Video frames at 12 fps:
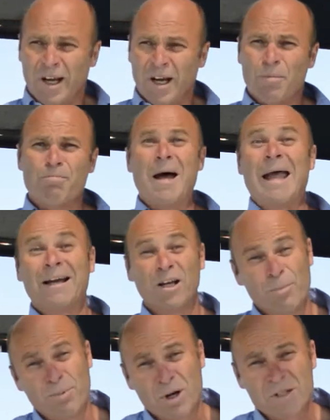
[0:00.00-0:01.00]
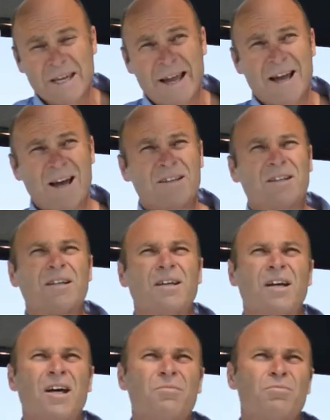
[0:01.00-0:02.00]
mail the books out.
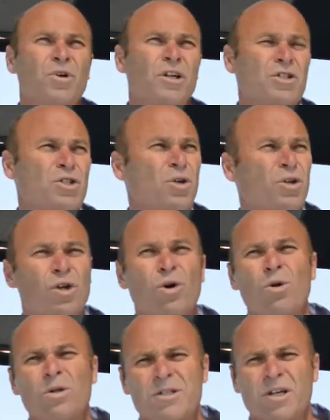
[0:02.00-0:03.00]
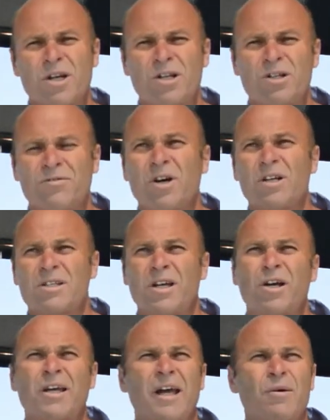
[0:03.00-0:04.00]
When a student calls in, you've got to say,
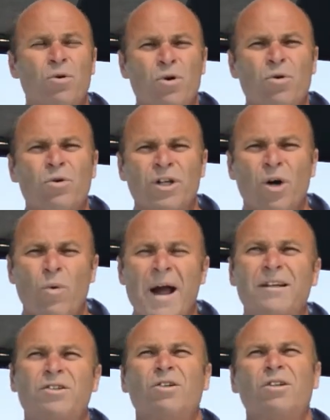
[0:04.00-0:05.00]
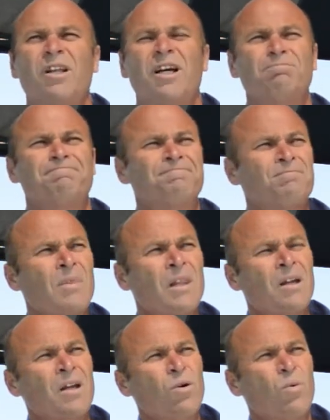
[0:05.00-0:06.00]
okay, well, wait till
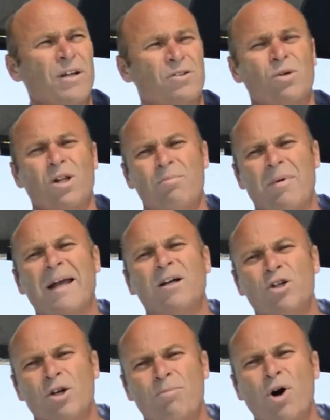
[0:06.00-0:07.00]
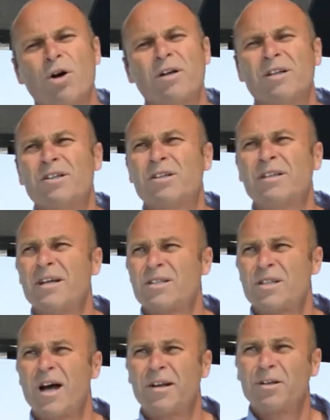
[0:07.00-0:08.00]
I mail you a book and you can get
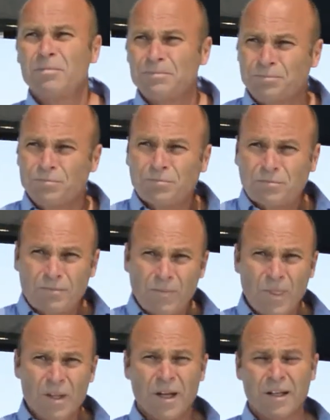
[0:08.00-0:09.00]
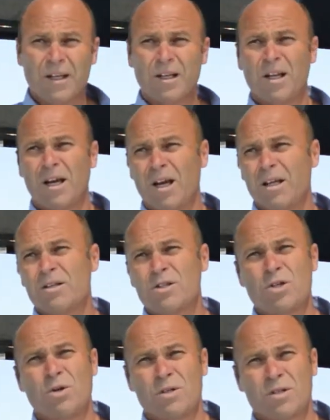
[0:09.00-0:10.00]
started. And then the
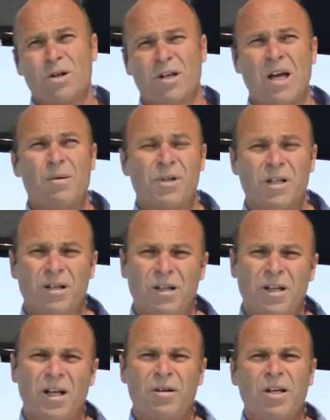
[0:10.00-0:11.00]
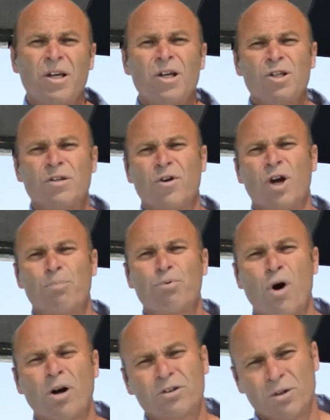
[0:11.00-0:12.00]
student's got to come in and you've got to
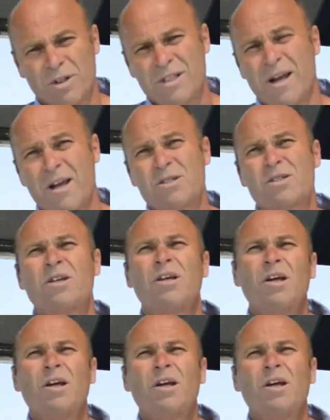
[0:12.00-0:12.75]
proctor a test,